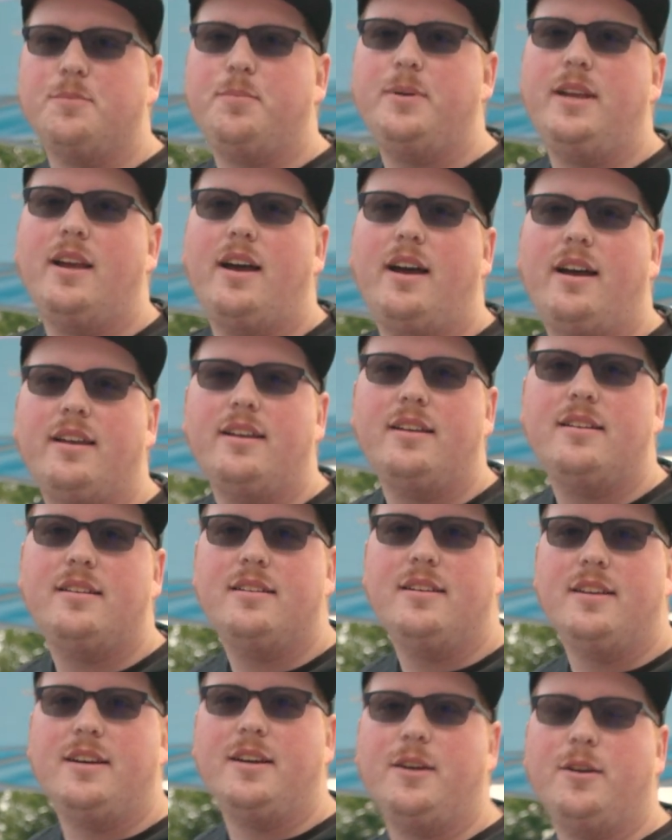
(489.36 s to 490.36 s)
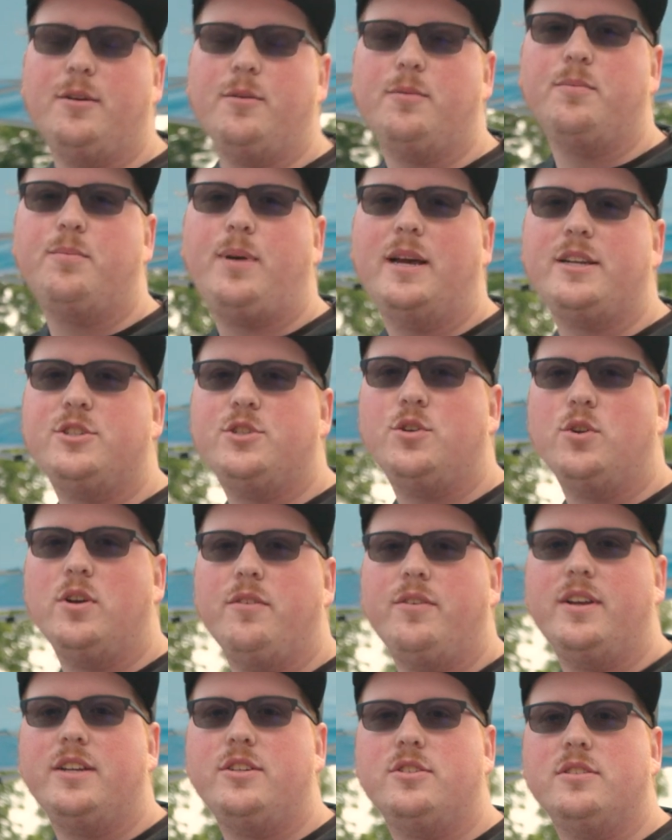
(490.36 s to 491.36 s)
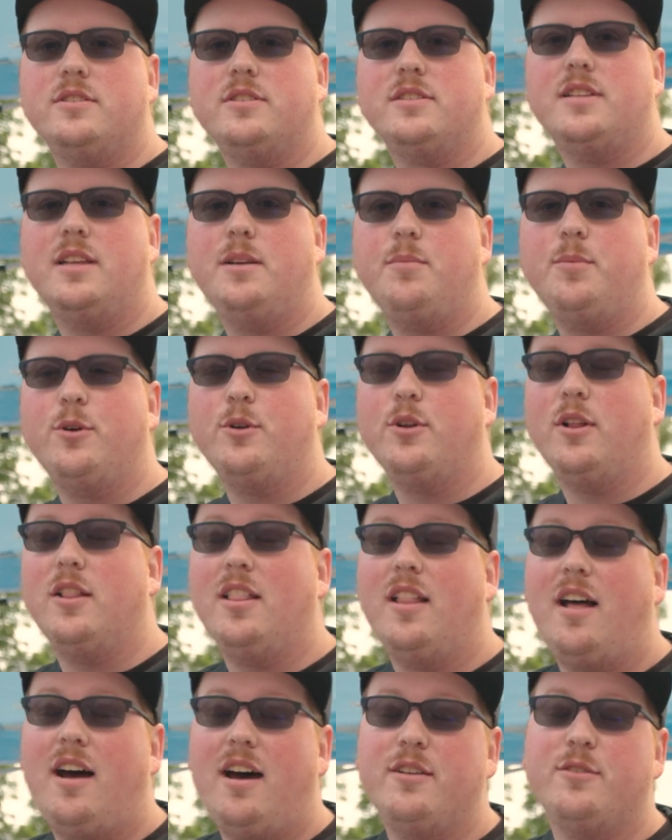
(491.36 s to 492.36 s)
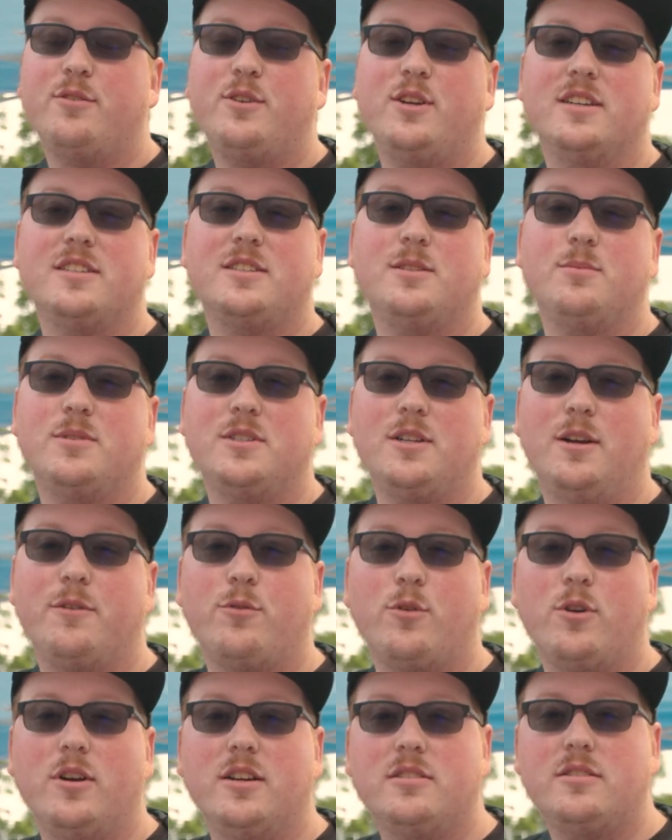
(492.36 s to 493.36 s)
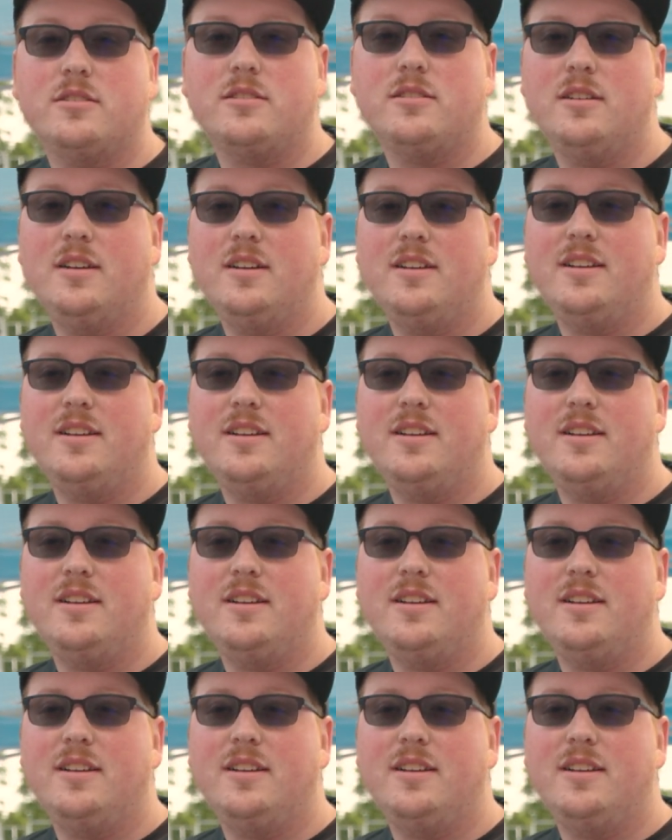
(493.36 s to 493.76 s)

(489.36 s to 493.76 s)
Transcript: to PI, Pageantry Innovations. They build a lot of custom stuff for us.